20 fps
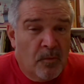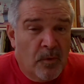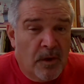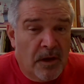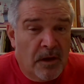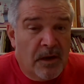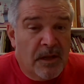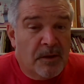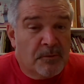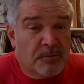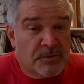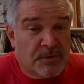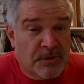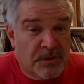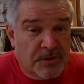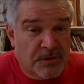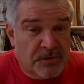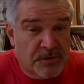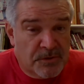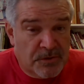Well, it was
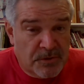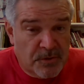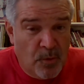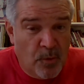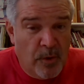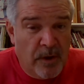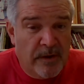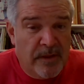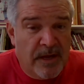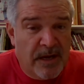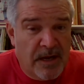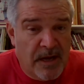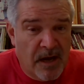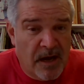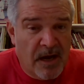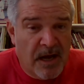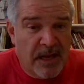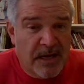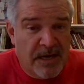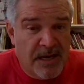a story that
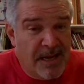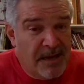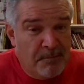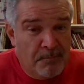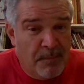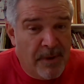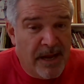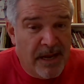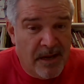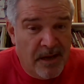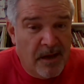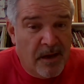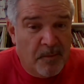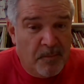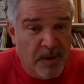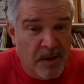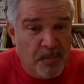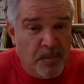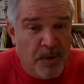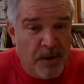God didn't make
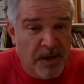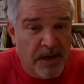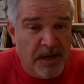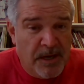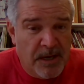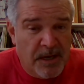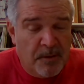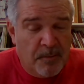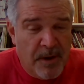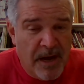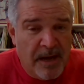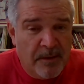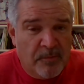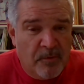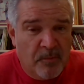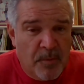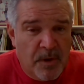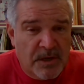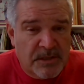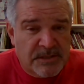up. He put it in the
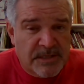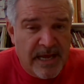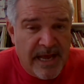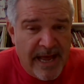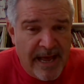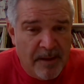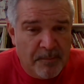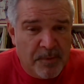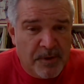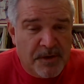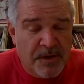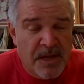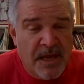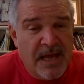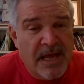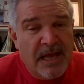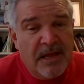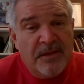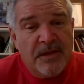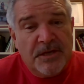Bible because it happened.
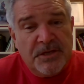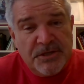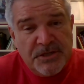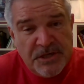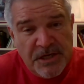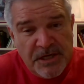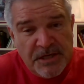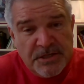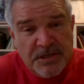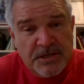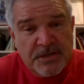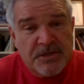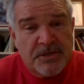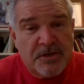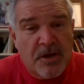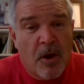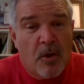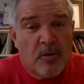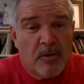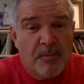And then Jesus
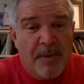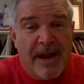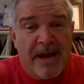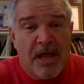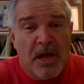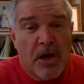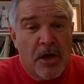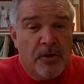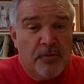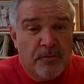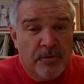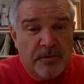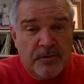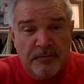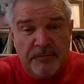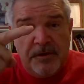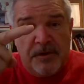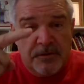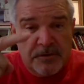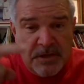talked about it hundreds
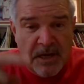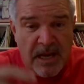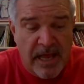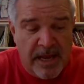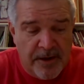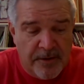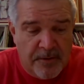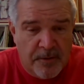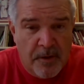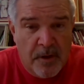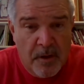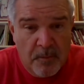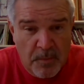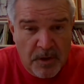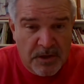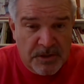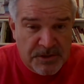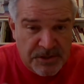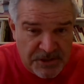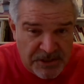of years later
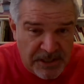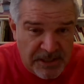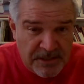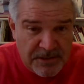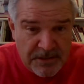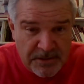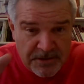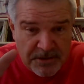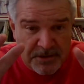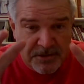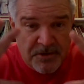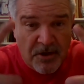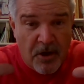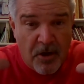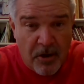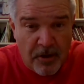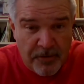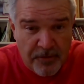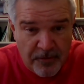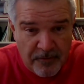because Jesus is the
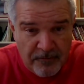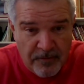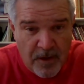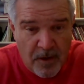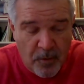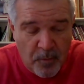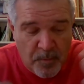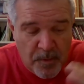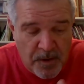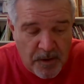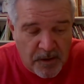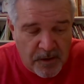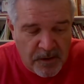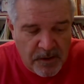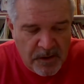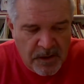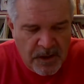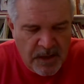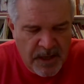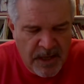author of the whole book.
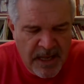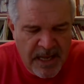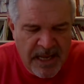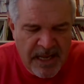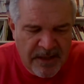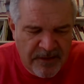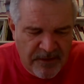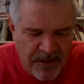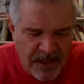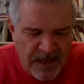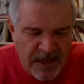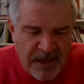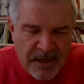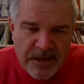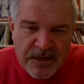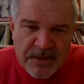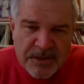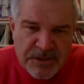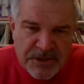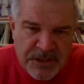
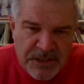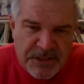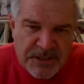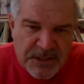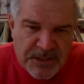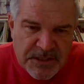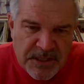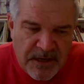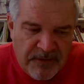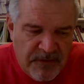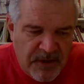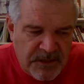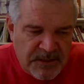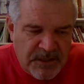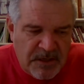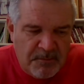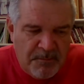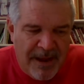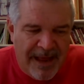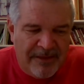Then Jesus said
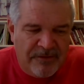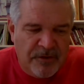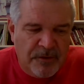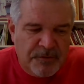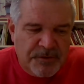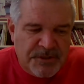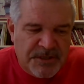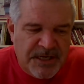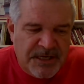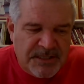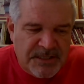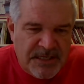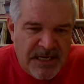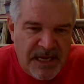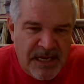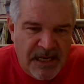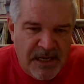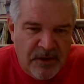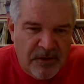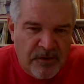this in Matthew
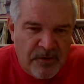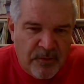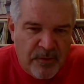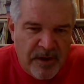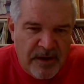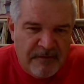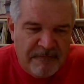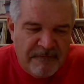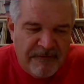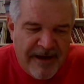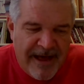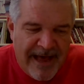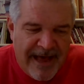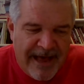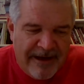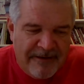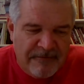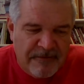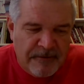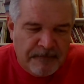16, 3 and
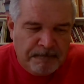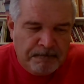5.